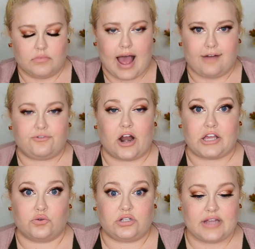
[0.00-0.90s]
after I
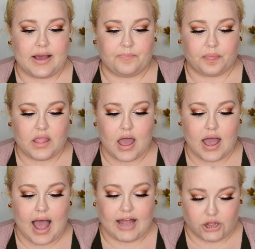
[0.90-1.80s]
used it,
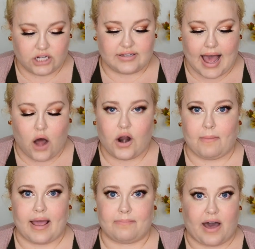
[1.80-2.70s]
I looked down on
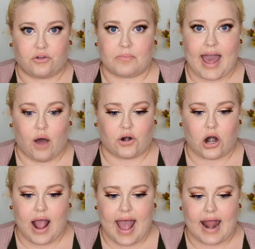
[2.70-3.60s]
my bathroom
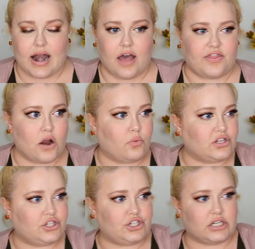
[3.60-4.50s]
counter, and there
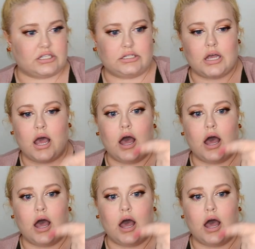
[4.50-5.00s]
was just